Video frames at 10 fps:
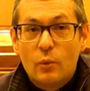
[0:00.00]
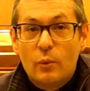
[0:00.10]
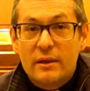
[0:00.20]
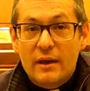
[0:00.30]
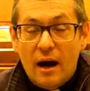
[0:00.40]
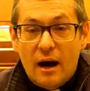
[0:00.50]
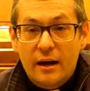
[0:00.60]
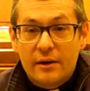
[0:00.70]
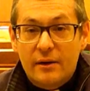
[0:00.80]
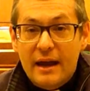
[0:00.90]
with
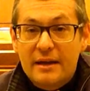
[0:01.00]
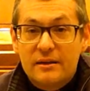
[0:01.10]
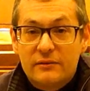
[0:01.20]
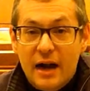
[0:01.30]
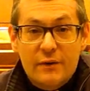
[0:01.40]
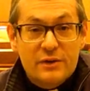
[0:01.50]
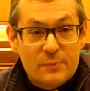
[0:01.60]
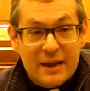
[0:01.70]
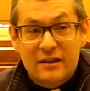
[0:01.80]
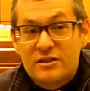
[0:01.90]
honor and divine
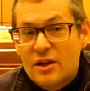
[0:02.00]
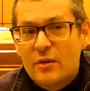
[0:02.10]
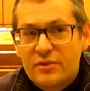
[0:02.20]
respect as though